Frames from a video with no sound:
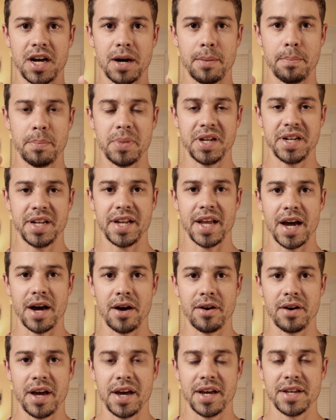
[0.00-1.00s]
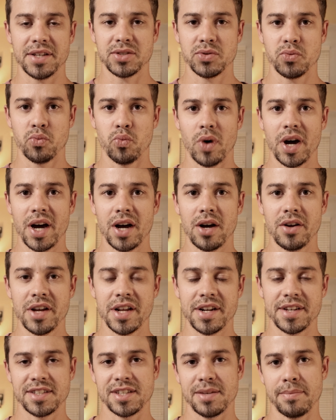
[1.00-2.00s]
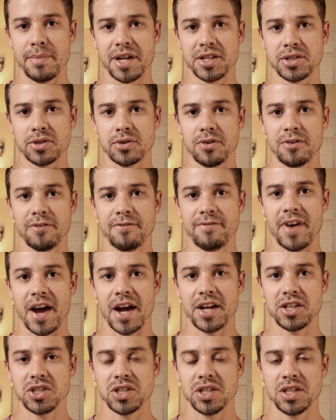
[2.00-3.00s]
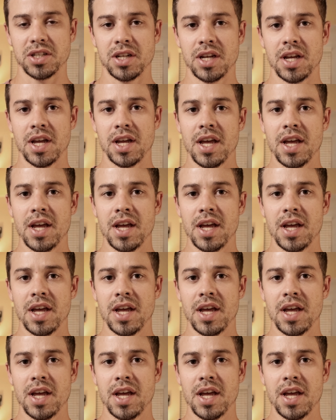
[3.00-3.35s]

up and down as well in a symmetrical fashion.